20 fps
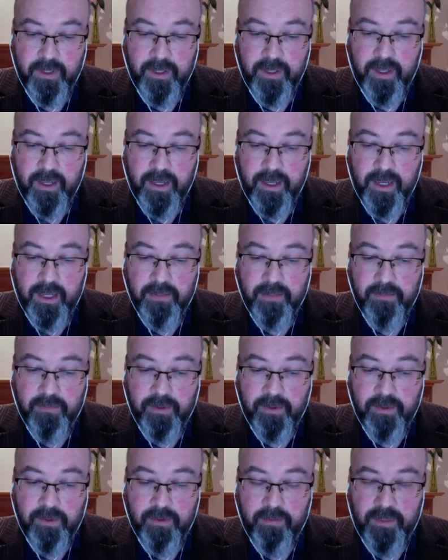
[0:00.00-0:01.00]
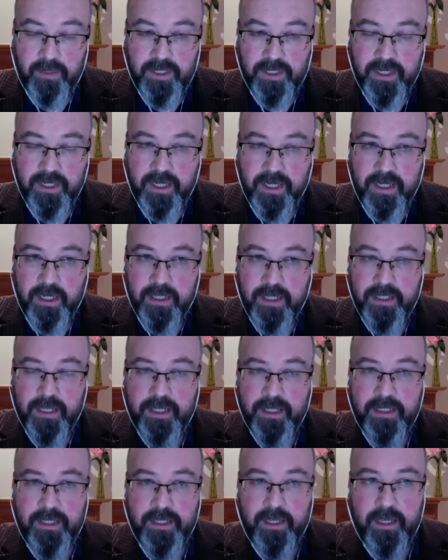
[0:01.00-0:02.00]
And we see
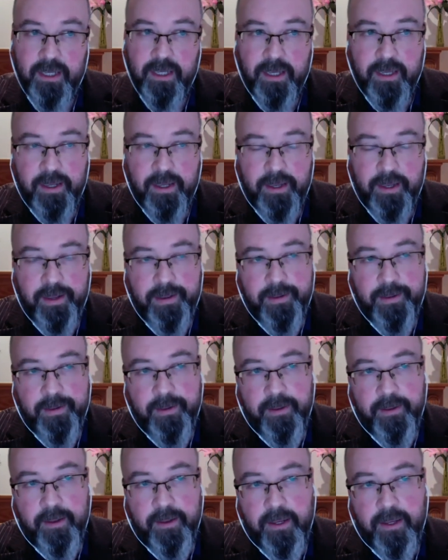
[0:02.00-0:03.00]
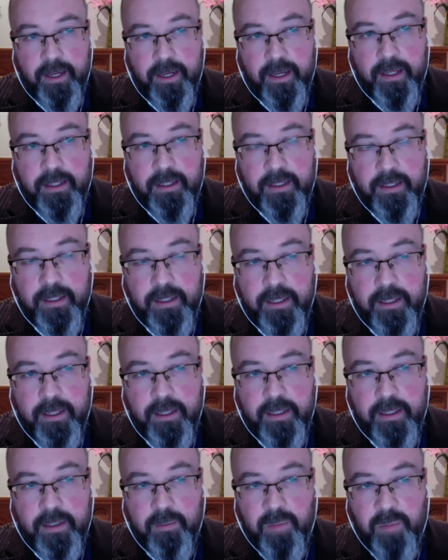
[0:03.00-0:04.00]
that in
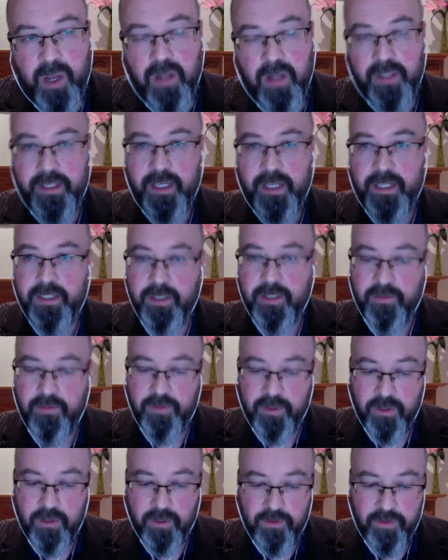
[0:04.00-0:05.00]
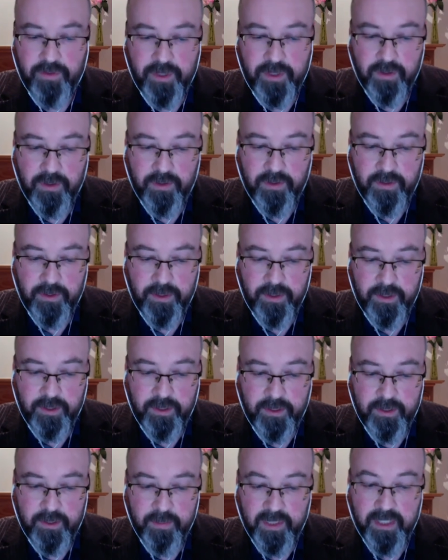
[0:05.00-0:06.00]
the politics of the country or
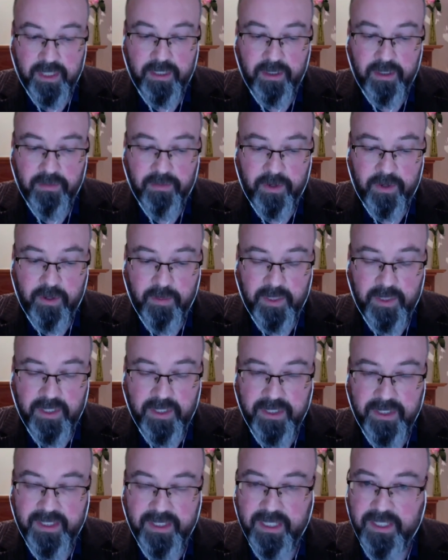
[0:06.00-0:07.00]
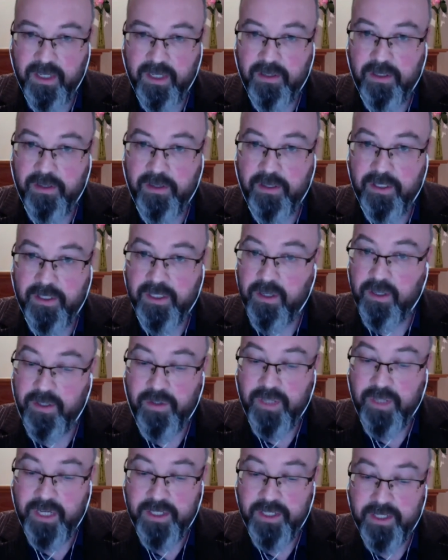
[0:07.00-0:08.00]
the political environment, it's not
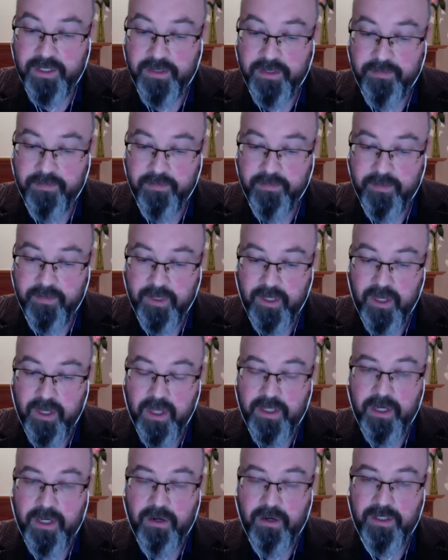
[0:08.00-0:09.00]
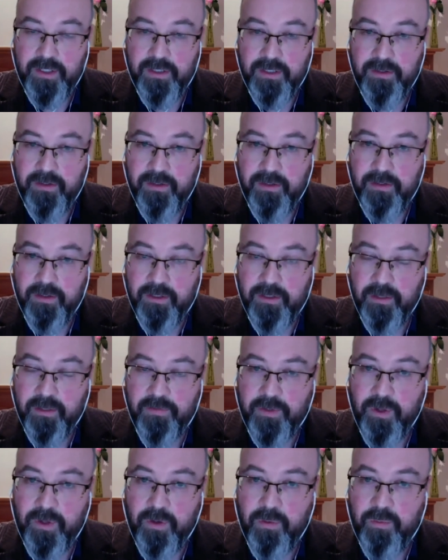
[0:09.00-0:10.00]
united. There's a
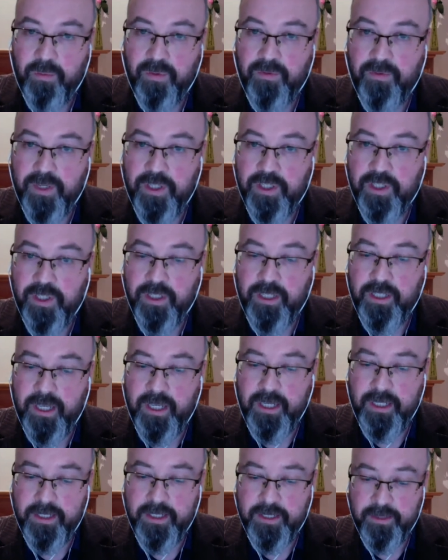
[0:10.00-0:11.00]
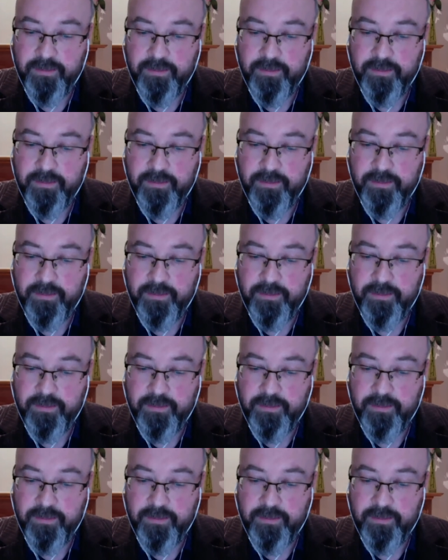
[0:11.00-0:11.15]
few provincial kings